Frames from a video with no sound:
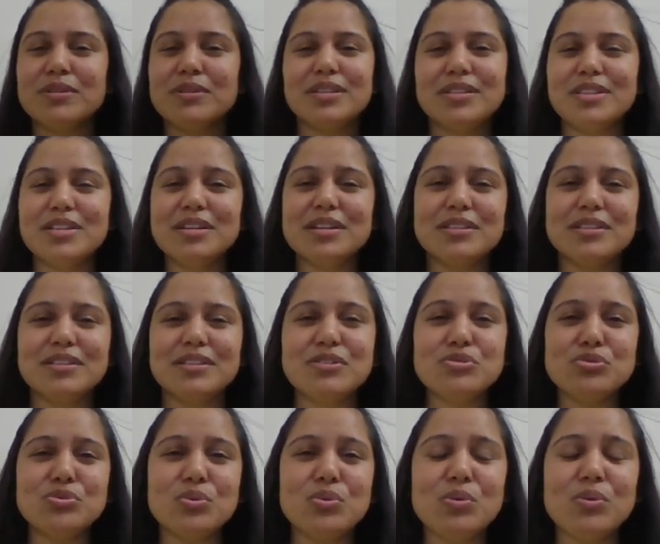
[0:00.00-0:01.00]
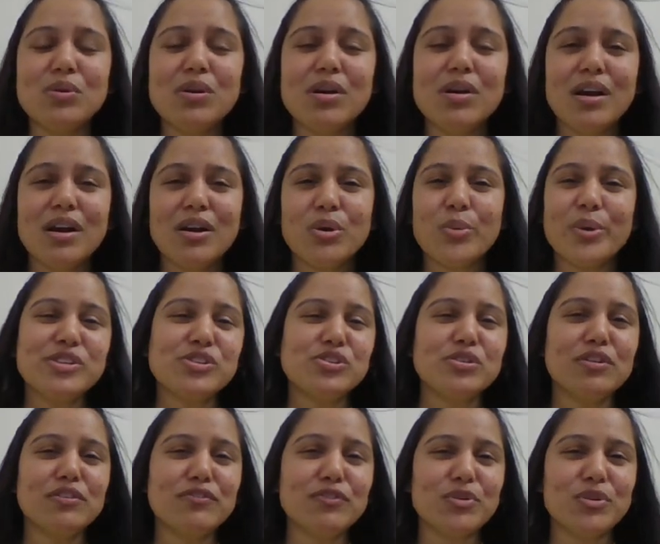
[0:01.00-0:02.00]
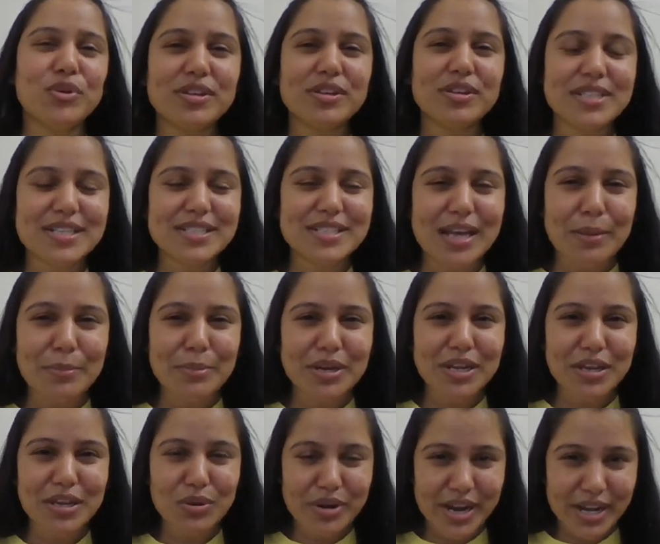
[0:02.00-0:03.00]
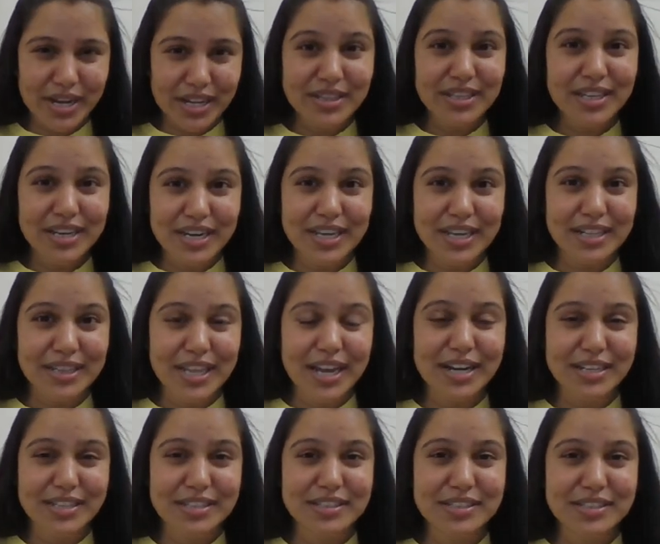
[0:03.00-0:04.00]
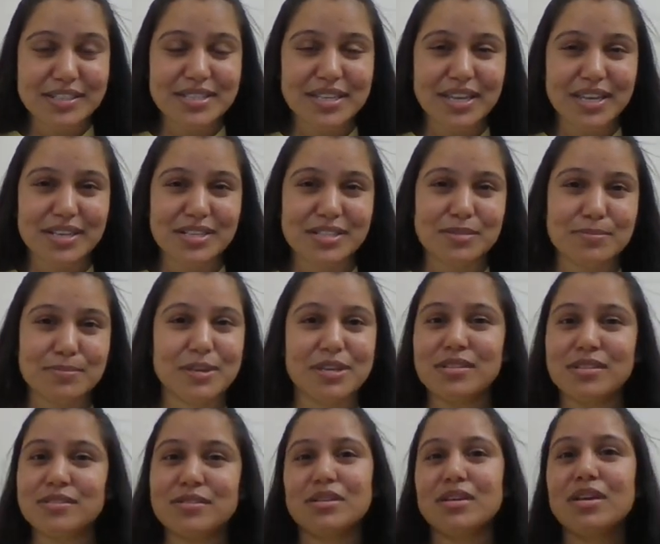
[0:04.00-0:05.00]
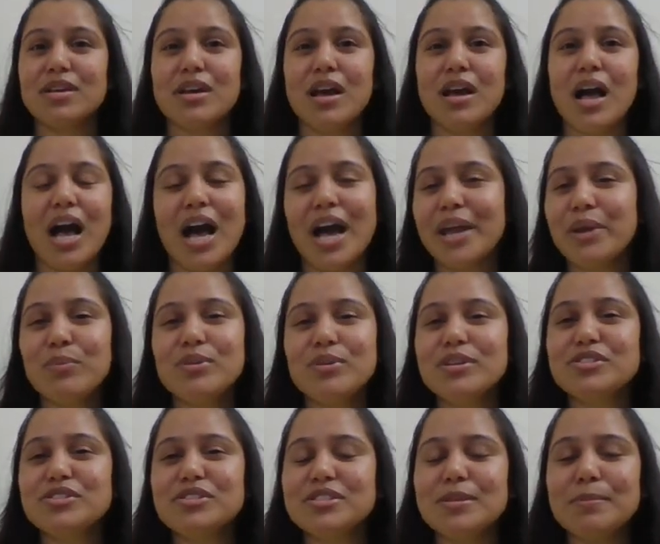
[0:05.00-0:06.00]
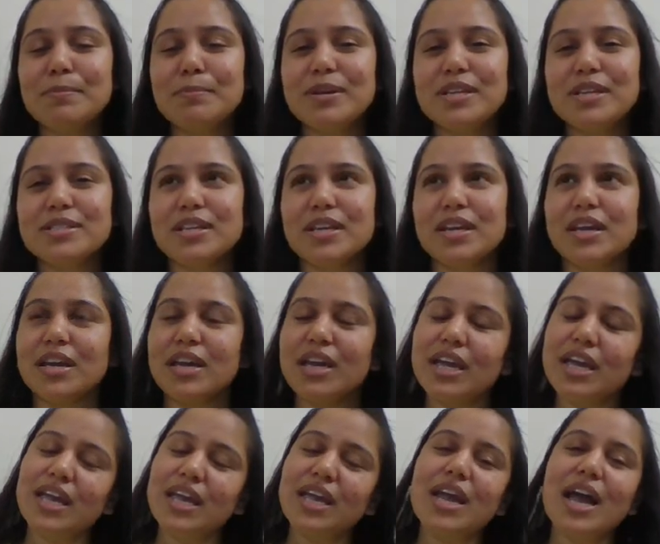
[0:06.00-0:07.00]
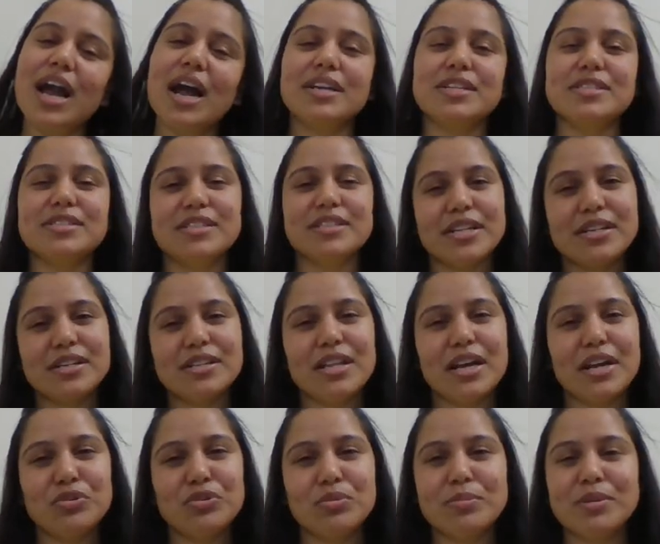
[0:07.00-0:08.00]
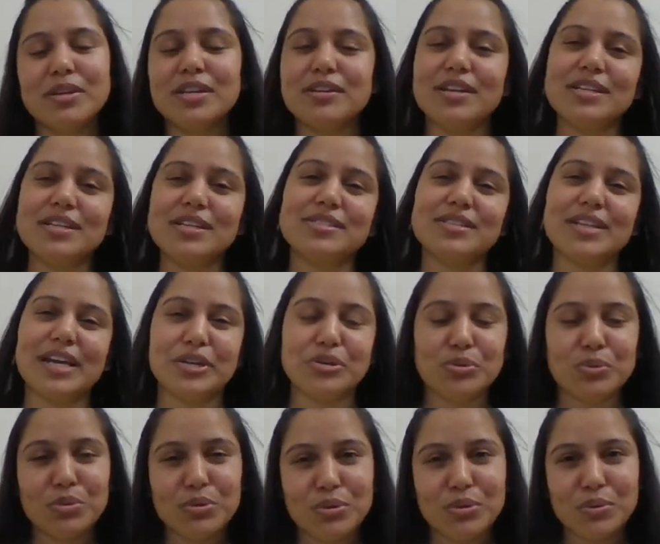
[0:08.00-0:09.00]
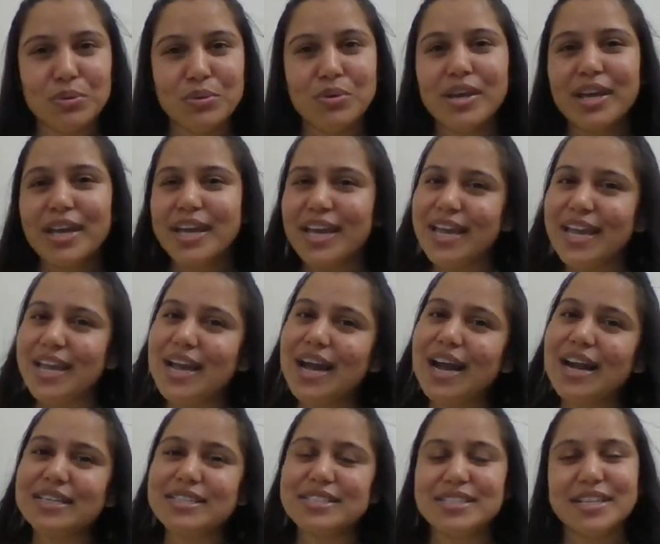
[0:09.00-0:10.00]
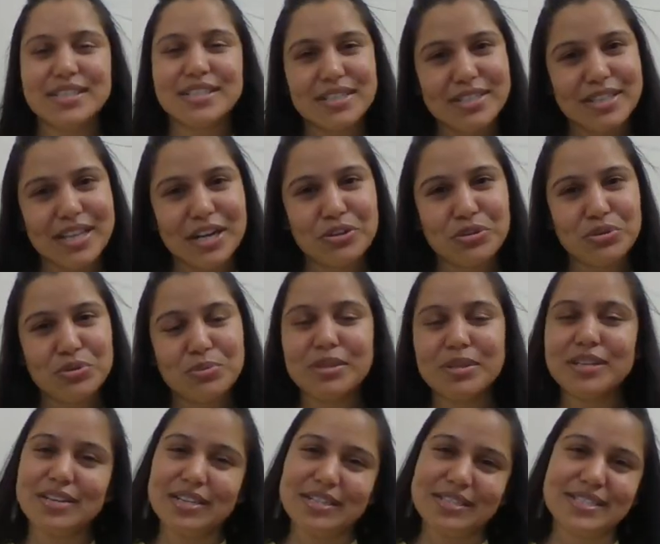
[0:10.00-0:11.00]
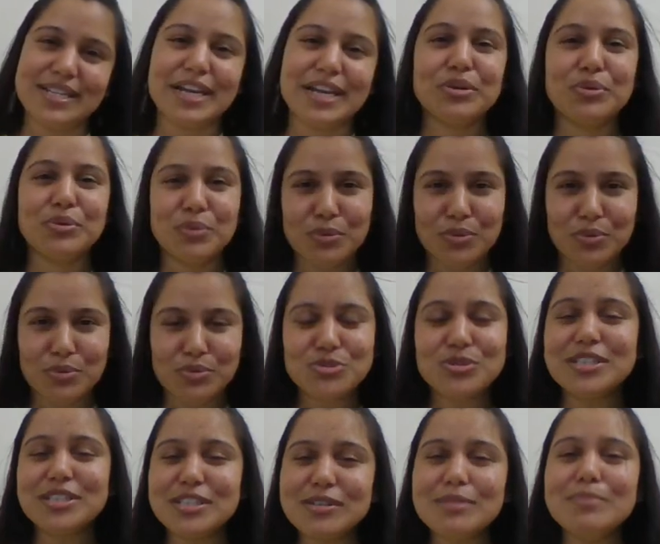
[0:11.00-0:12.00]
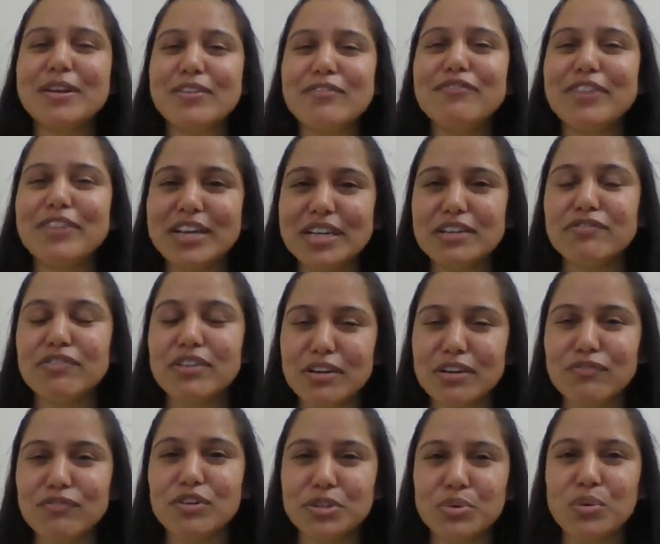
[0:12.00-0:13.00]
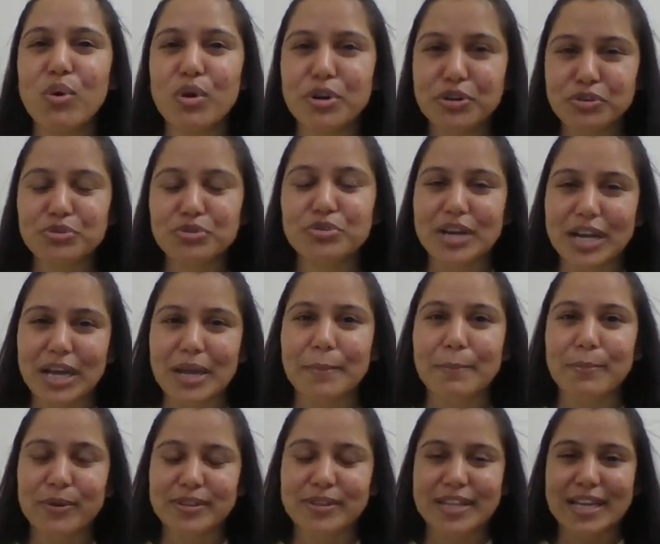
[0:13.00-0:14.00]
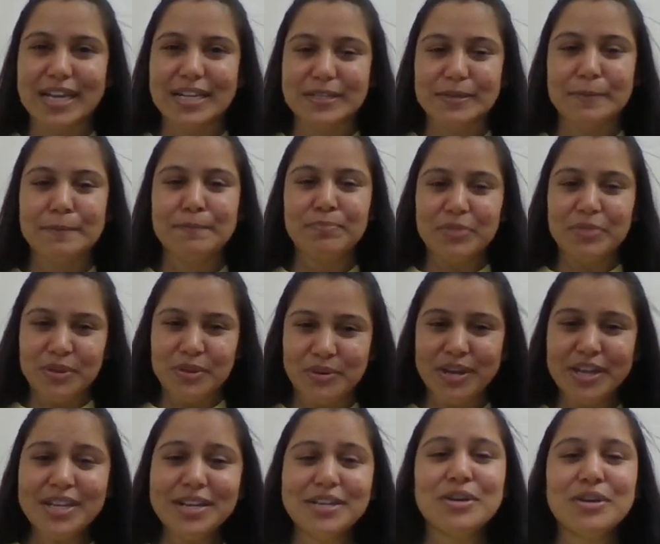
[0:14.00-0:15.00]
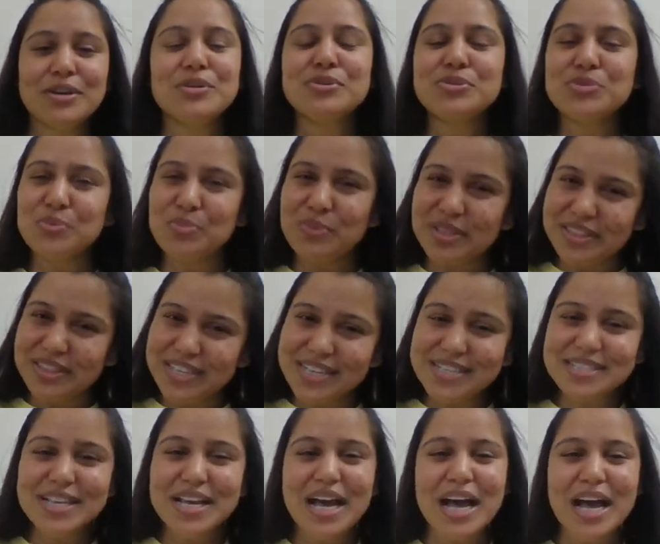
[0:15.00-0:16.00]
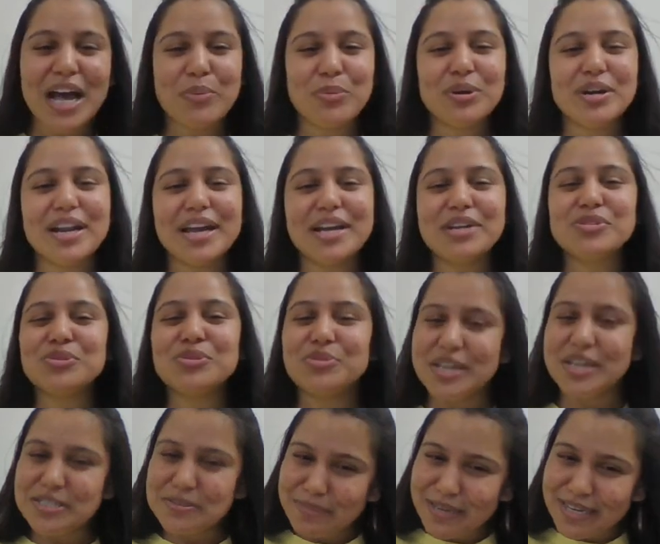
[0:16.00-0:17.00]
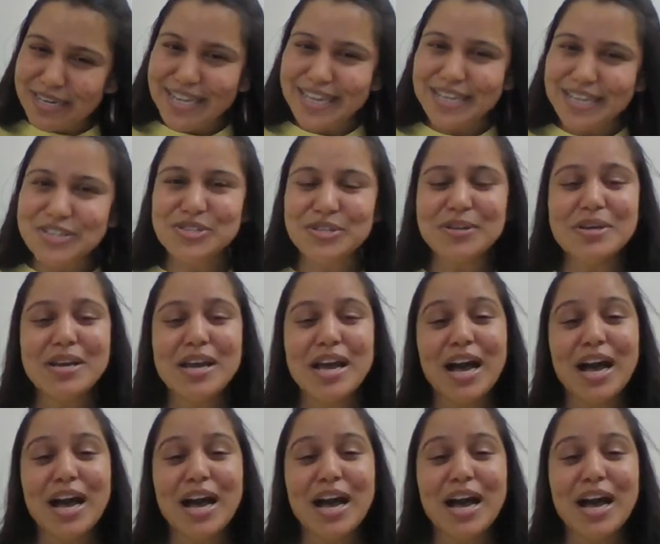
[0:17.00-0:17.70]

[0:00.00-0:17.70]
There is no question of cross examining or anything like that in this case because I will simply say A had stated that to me, rest I don't know. A had stated that to me, rest I don't know. So it will become very difficult for the court to rely upon that, right? So with this, I would like to rest my lecture.